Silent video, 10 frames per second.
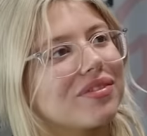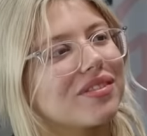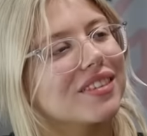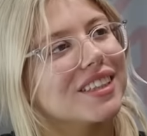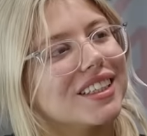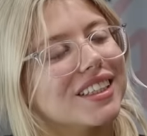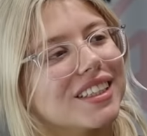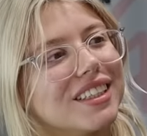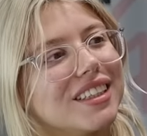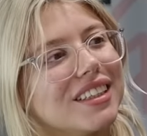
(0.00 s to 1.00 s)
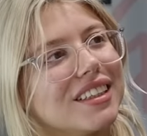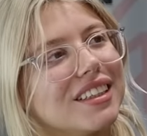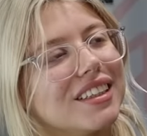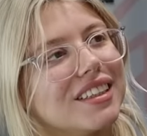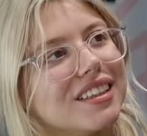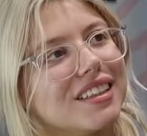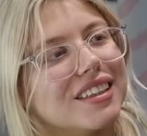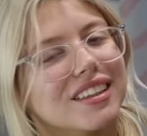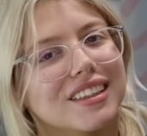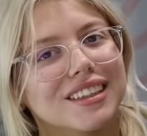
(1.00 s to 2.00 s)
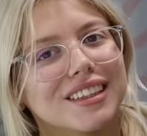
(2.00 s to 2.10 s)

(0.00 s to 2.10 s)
(not speaking)